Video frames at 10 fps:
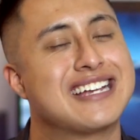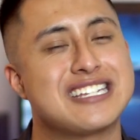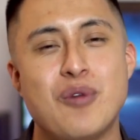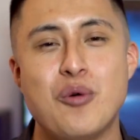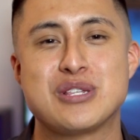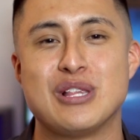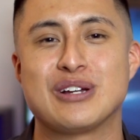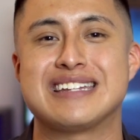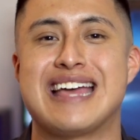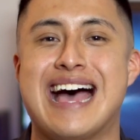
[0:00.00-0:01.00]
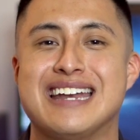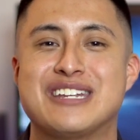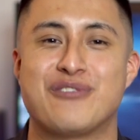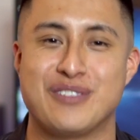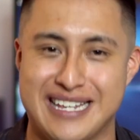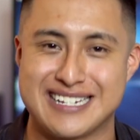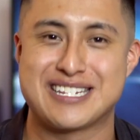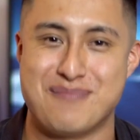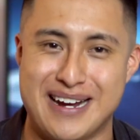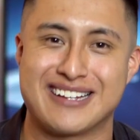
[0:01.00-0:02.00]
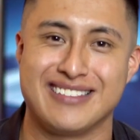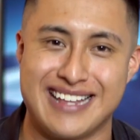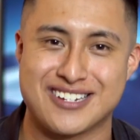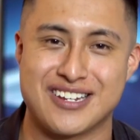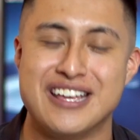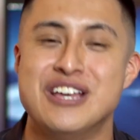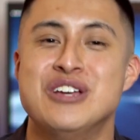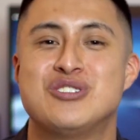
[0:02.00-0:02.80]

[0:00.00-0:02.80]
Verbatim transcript: because I'm always looking to add different things to my collection.